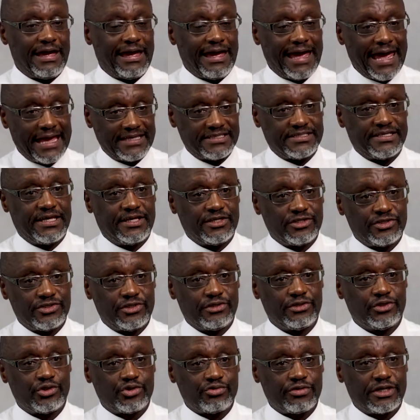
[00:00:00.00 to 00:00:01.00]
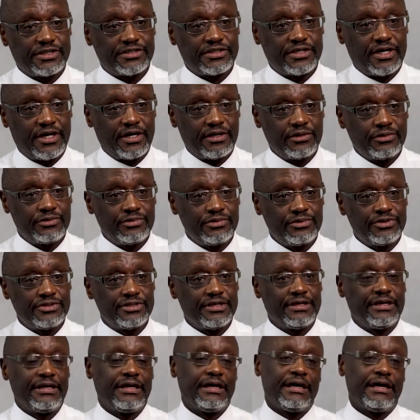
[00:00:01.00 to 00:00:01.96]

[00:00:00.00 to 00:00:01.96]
assets that the Trust owns